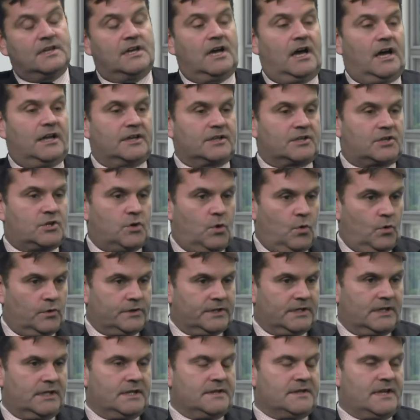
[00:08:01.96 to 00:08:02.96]
And
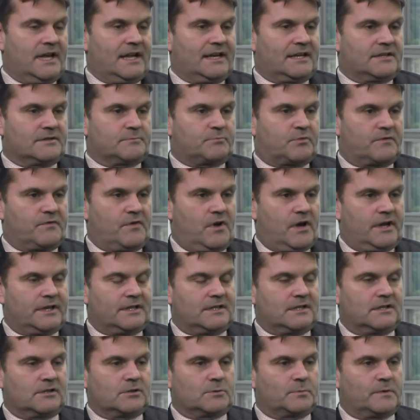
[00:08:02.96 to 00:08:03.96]
accordingly, that has
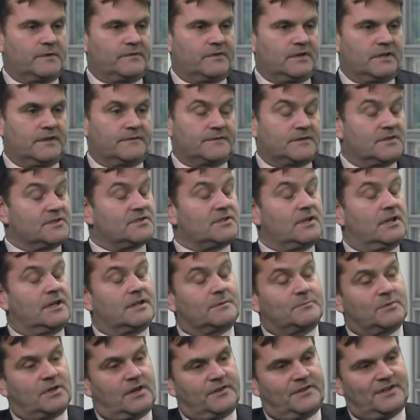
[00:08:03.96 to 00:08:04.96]
provided a little bit of a lift to
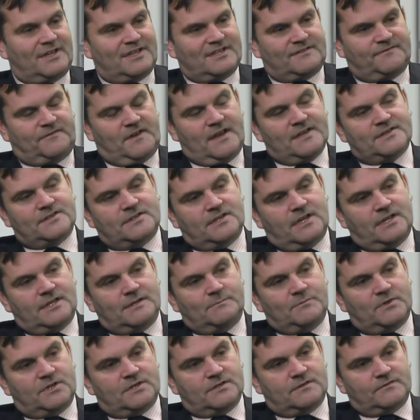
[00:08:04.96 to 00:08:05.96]
sterling. But I think it's
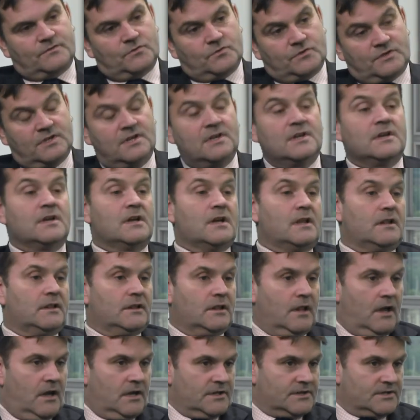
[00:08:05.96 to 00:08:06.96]
fascinating because, of course,
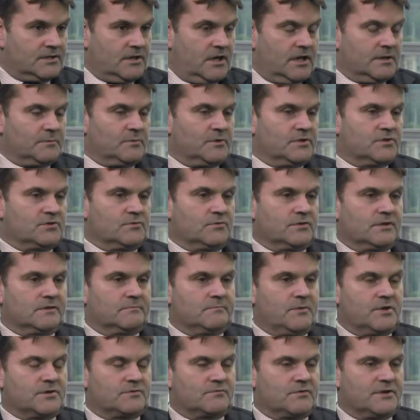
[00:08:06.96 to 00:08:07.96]
last night we saw the
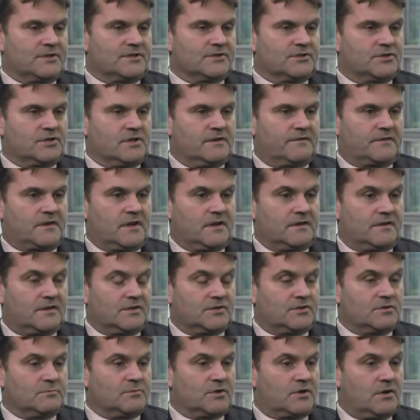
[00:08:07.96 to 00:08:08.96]
most recent GFK
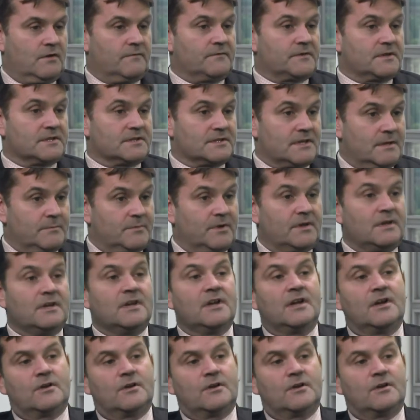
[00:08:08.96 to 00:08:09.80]
consumer confidence number,